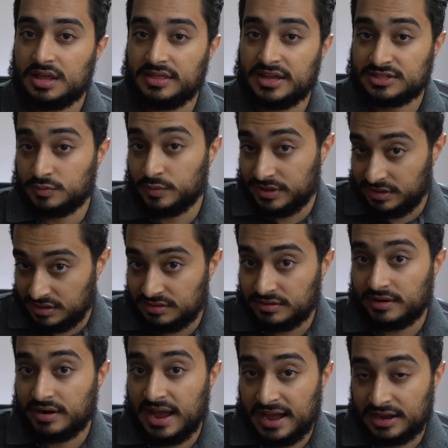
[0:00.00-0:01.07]
that's within
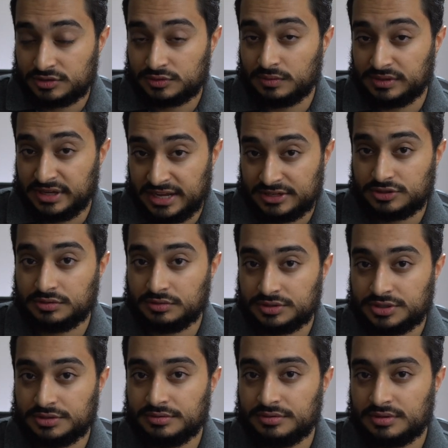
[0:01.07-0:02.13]
their actual natural
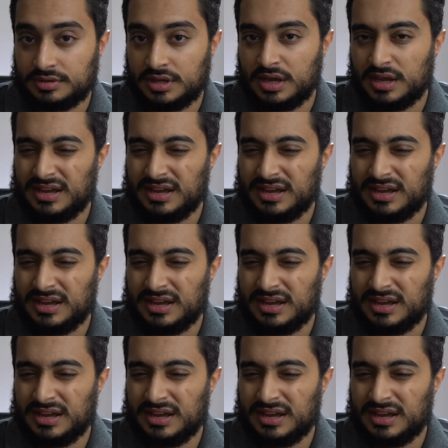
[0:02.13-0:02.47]
tooth.